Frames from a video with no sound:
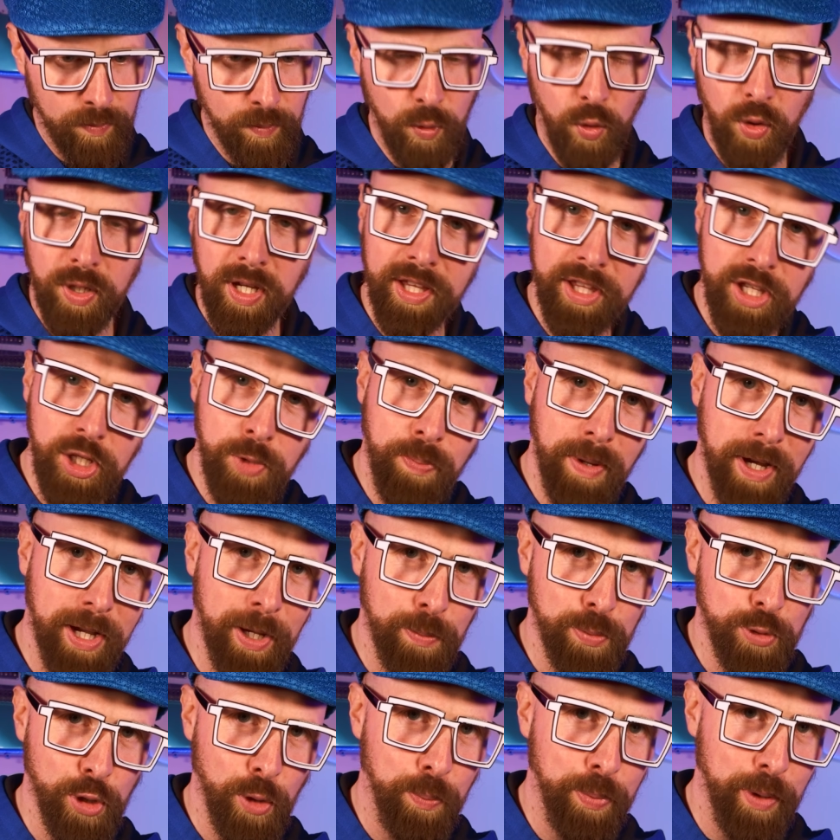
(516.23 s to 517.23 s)
Okay, these
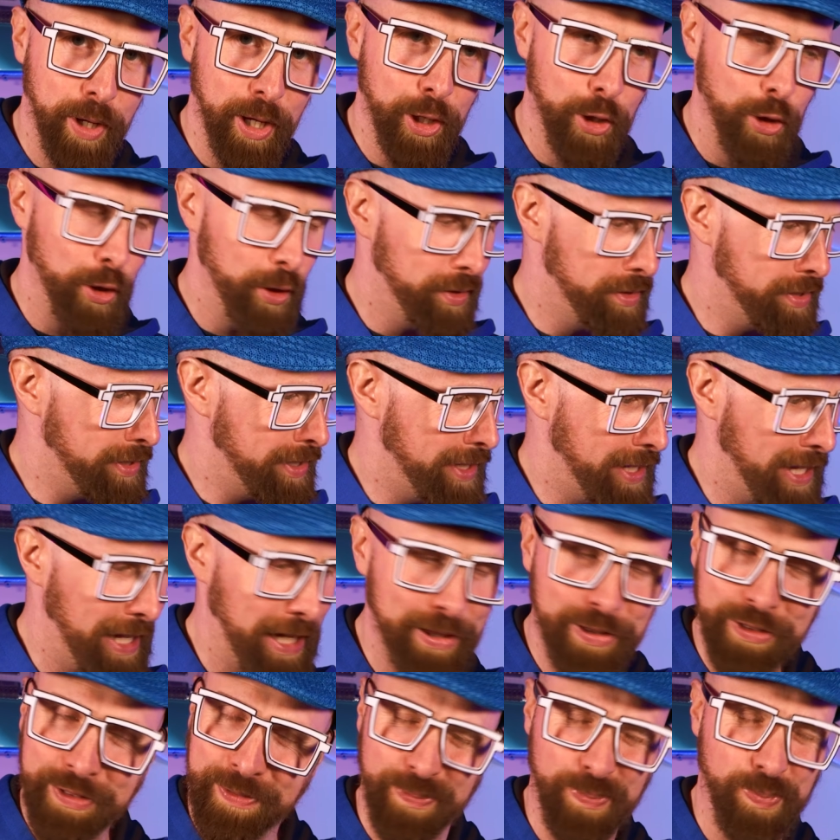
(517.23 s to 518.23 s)
pickups are pretty good.
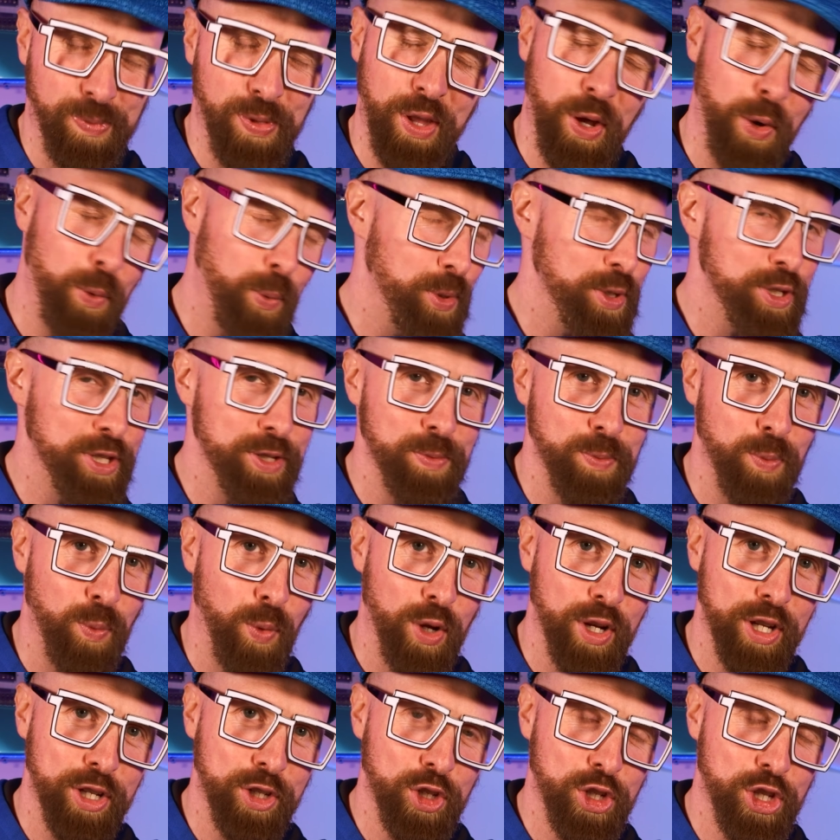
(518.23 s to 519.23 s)
I wasn't
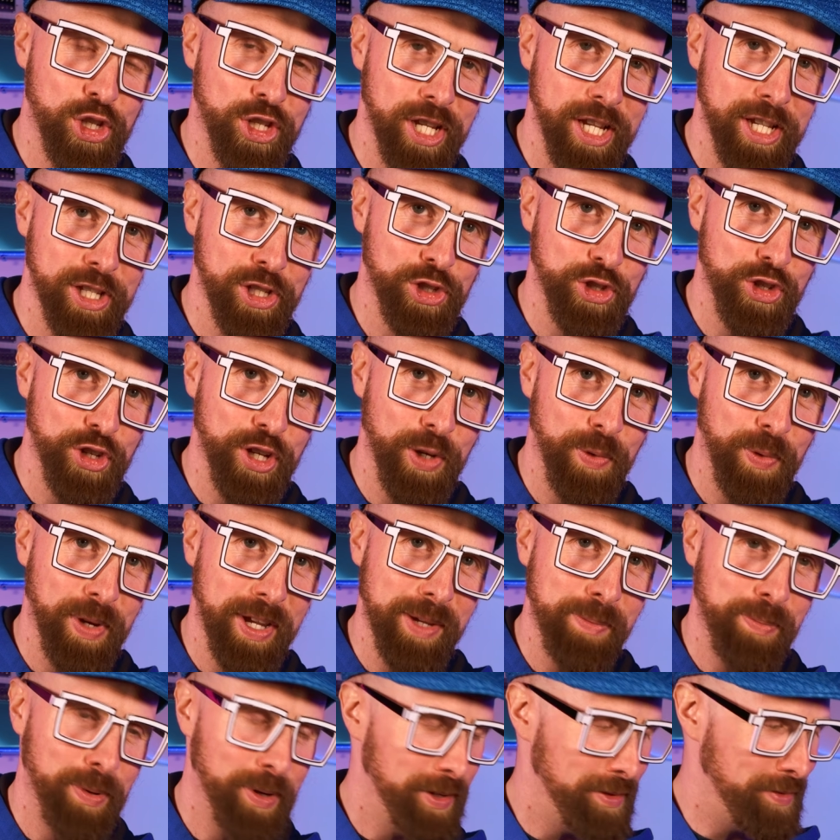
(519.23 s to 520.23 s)
wanting to just say it straight
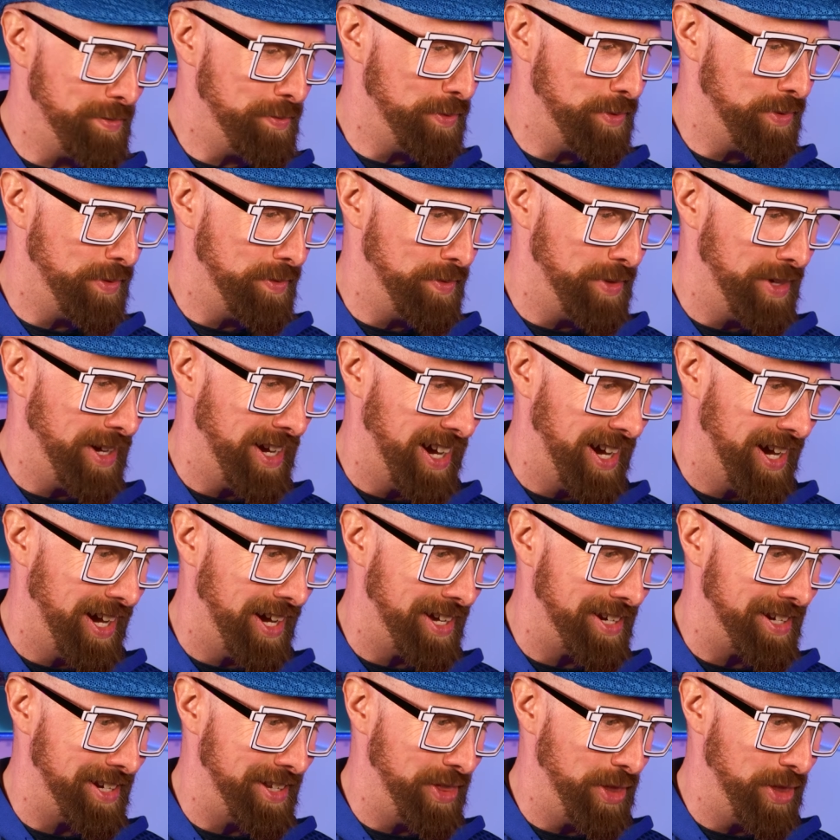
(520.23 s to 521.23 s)
away, but the R